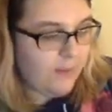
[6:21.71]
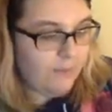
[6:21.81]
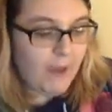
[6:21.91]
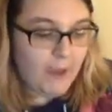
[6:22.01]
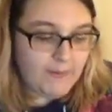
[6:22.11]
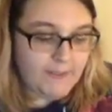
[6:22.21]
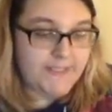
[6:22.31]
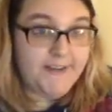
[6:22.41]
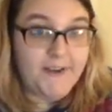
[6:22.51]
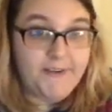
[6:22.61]

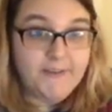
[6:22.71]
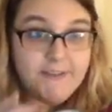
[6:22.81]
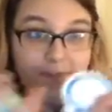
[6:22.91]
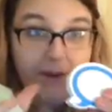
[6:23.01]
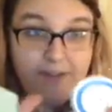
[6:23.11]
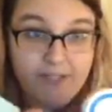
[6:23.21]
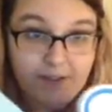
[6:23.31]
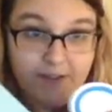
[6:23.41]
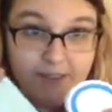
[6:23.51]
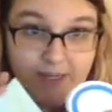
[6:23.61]
Post-it notes. Post-it
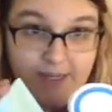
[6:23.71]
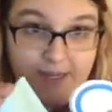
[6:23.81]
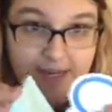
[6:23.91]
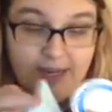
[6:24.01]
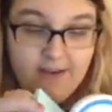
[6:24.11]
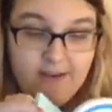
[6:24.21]
notes can